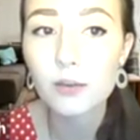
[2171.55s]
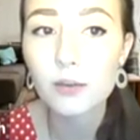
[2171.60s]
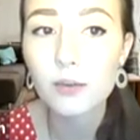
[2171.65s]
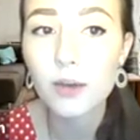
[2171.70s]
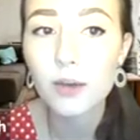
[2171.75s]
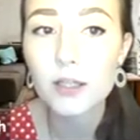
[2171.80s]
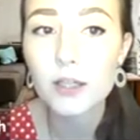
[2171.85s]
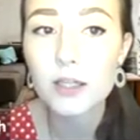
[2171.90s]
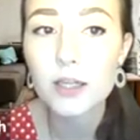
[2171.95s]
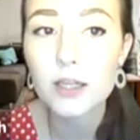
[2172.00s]

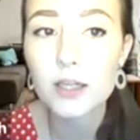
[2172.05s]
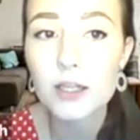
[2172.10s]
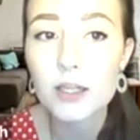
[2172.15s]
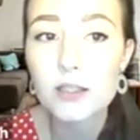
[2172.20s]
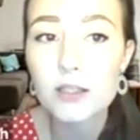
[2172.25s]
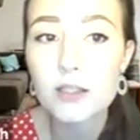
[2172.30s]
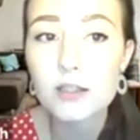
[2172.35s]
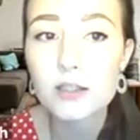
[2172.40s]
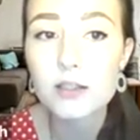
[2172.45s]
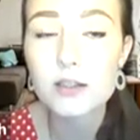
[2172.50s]
and it
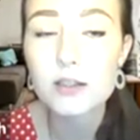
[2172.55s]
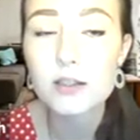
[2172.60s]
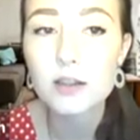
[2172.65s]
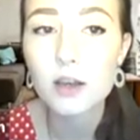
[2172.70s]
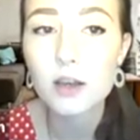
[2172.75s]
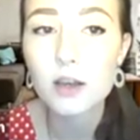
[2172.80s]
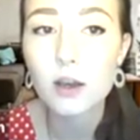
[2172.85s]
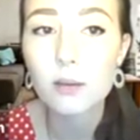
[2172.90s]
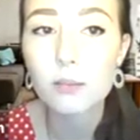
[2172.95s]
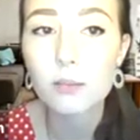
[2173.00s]
lists
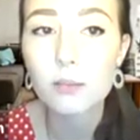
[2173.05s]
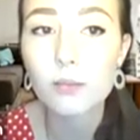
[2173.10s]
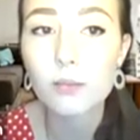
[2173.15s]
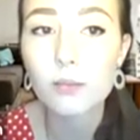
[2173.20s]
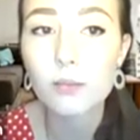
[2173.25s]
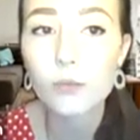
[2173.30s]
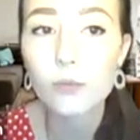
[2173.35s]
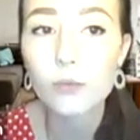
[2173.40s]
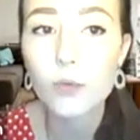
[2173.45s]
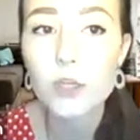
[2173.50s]

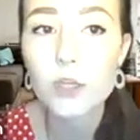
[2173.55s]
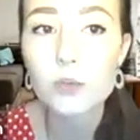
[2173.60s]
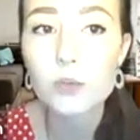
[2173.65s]
which